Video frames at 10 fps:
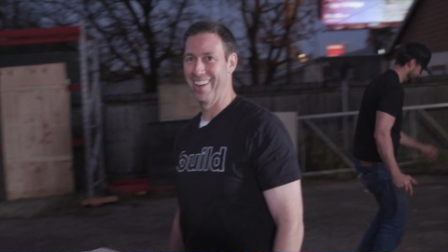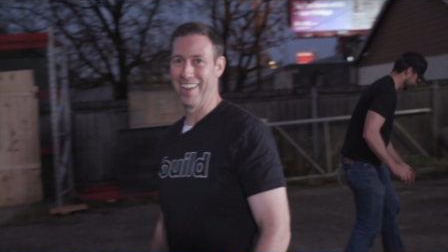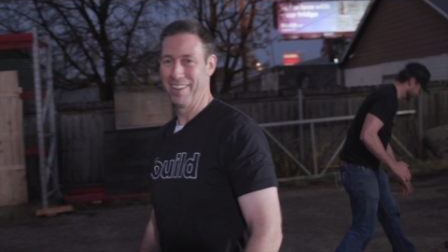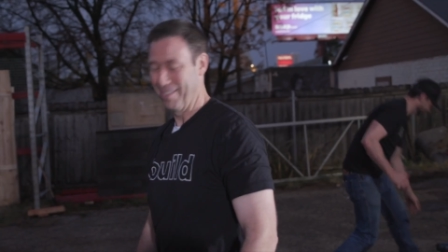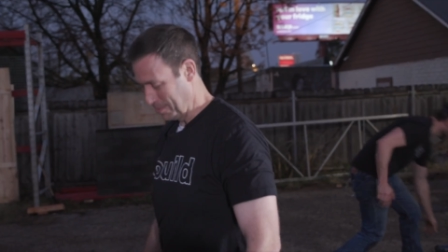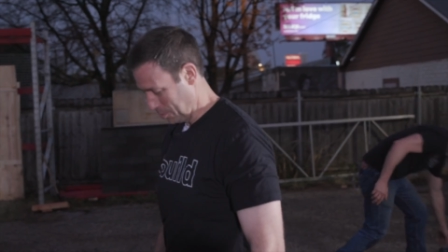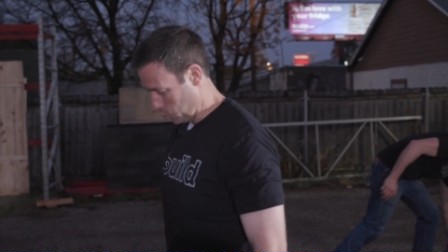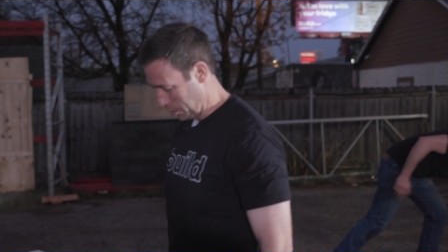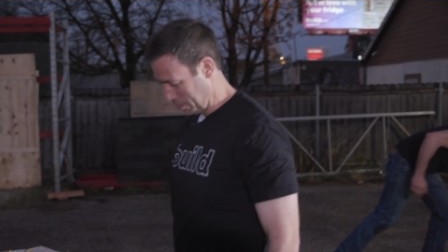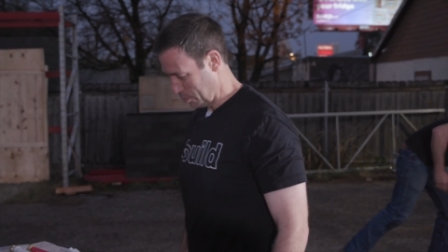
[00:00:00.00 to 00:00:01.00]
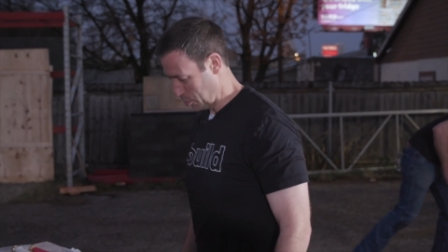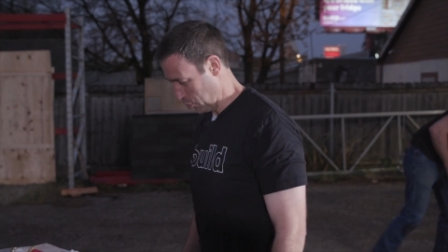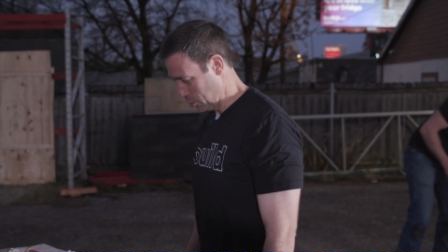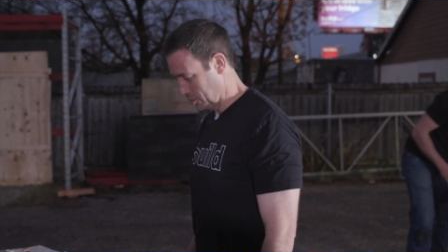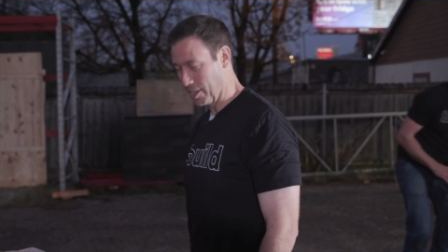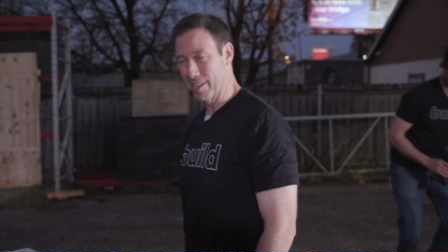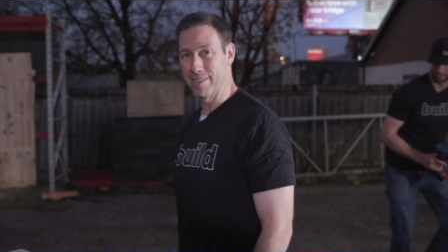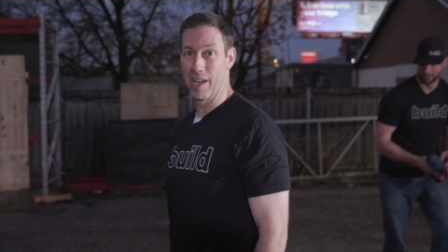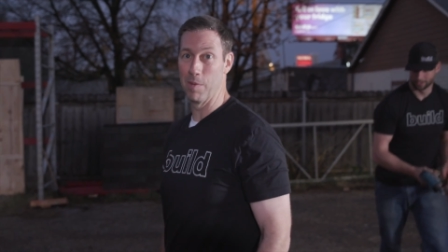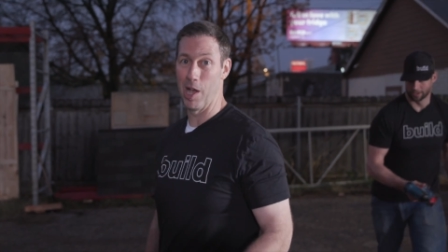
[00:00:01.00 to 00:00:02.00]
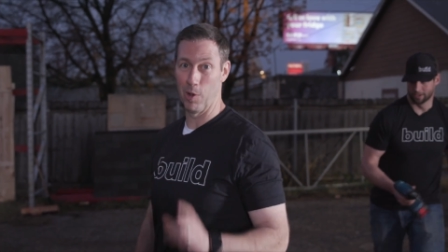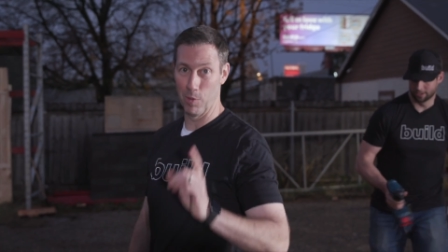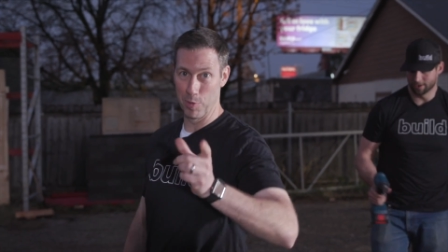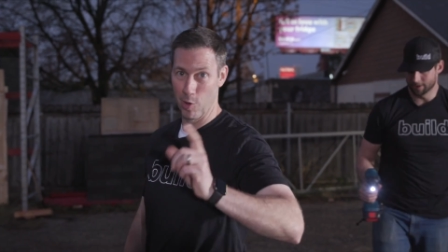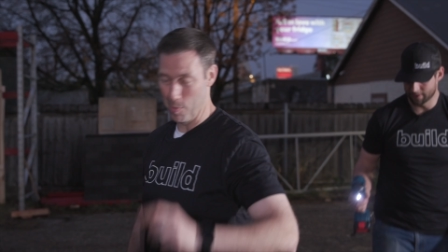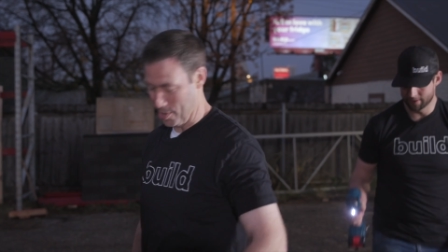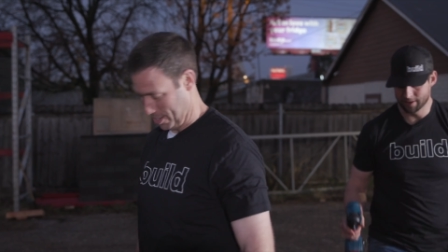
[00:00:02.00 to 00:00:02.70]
right. Quick thirty second timeout. We'll be right